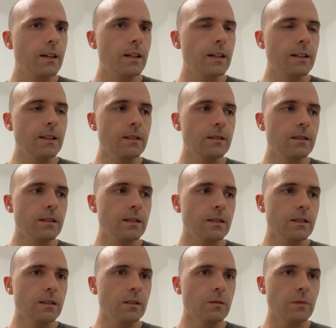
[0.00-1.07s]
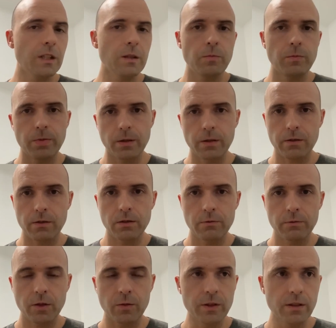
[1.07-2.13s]
And my personal
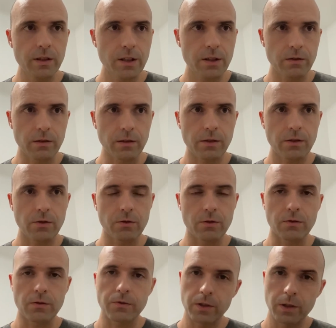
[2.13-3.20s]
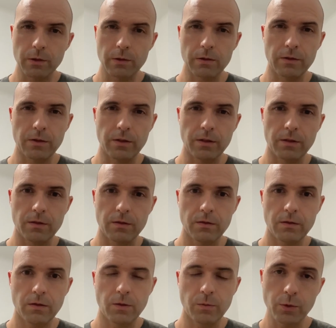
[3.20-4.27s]
recommendation is to configure
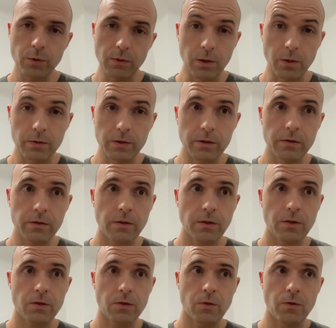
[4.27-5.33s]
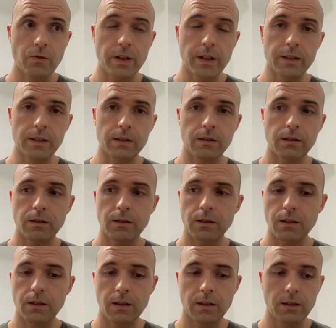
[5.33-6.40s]
the bootloader so that it
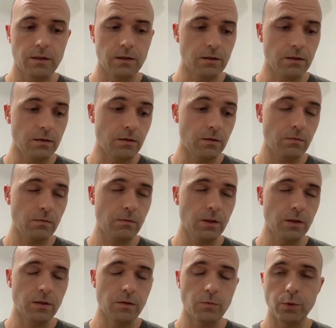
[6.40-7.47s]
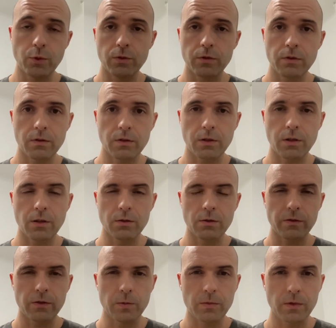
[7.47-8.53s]
can boot the kernel
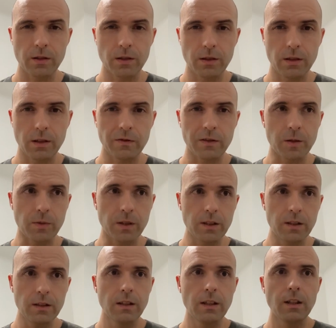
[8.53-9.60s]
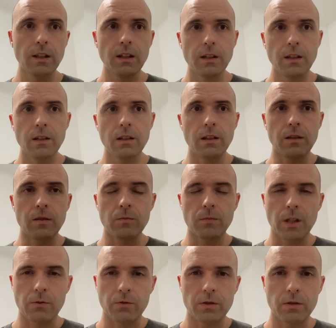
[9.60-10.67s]
from TFTP and
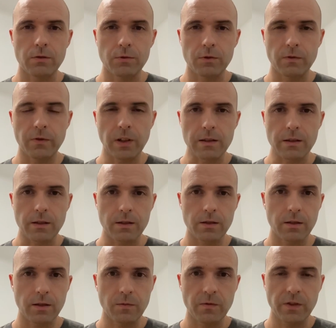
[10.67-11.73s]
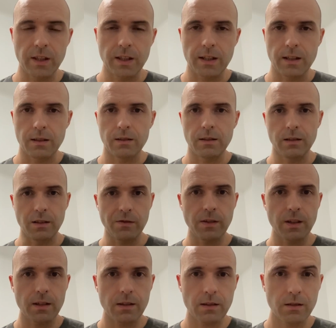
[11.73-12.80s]
mount a root file system via
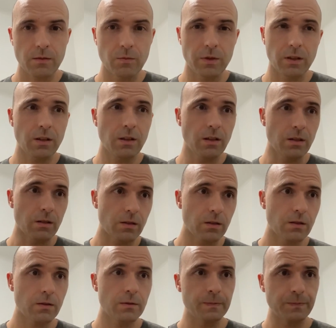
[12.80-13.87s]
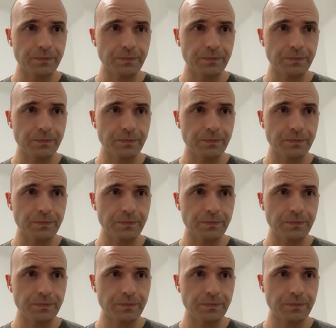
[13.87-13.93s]
NFS, because